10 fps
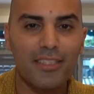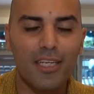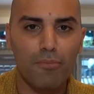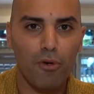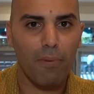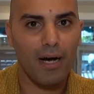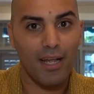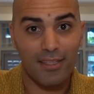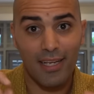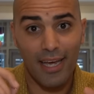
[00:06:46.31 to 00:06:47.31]
up your
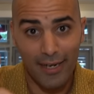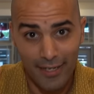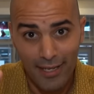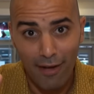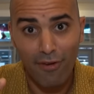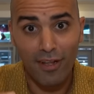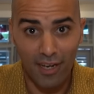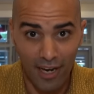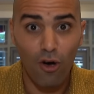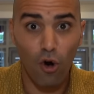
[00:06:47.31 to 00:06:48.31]
palate, and it
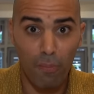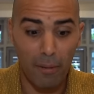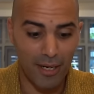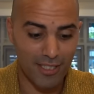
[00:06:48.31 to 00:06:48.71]
definitely opened my